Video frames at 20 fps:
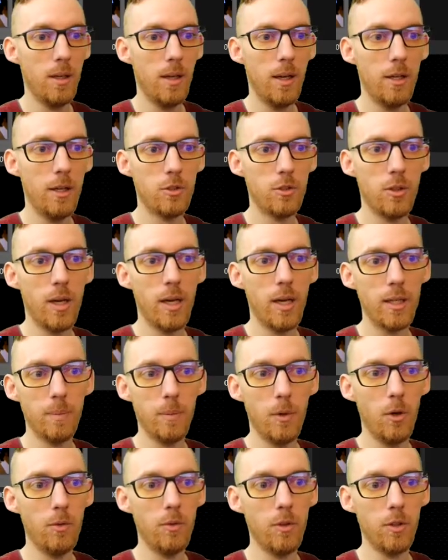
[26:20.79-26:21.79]
and drag them
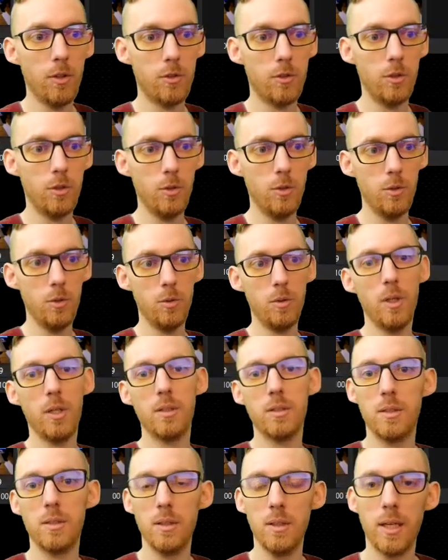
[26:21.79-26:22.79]
over to a
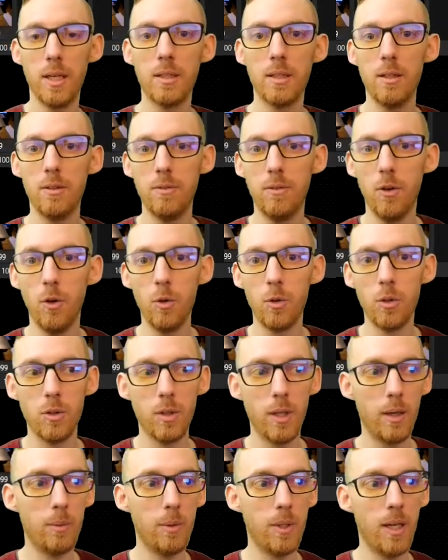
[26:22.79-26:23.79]
selected folder
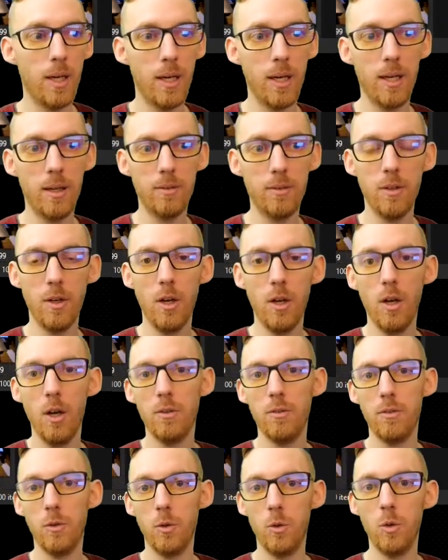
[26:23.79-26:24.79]
that we have
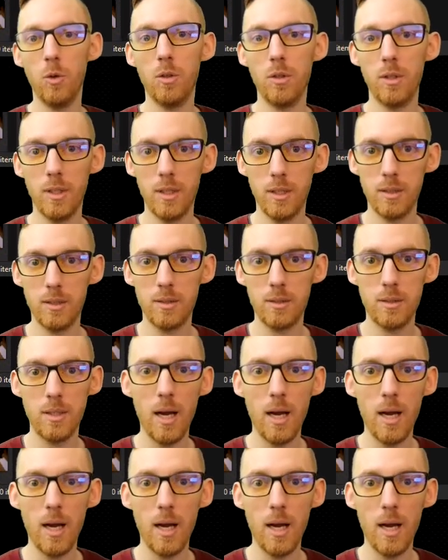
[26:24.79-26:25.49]
for this